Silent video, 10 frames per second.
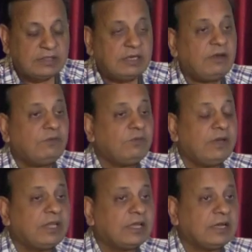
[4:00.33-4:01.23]
and the left
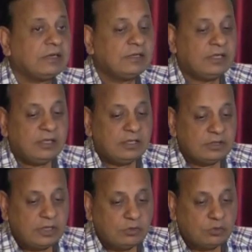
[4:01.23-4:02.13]
ventricle,
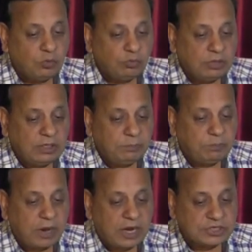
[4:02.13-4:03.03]
they are totally
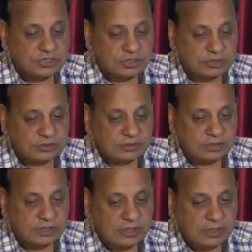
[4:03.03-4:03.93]
parched.
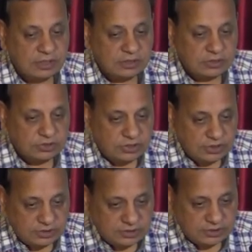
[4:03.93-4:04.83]

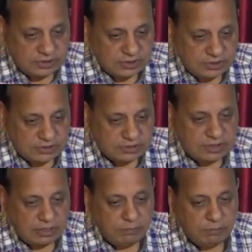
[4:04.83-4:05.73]
This
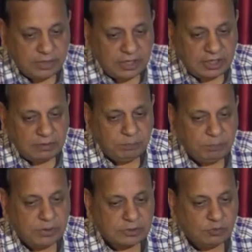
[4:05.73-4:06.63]
is the main
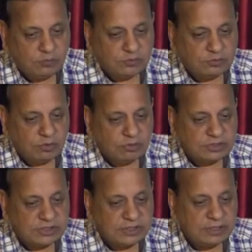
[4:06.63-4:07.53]

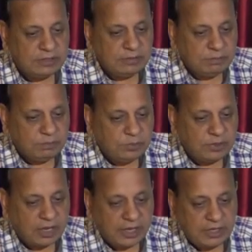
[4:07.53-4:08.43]
pathophysiology
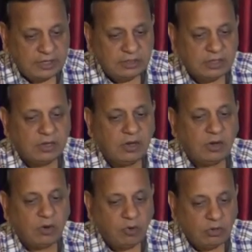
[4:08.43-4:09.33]
behind
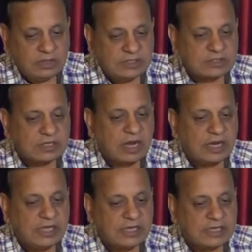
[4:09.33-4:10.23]
all this
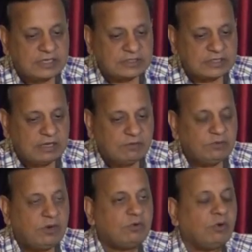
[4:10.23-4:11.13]
cardiac insult
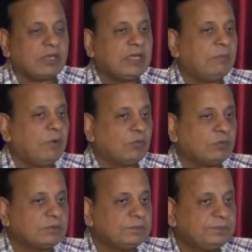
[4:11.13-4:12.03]
we are talking about.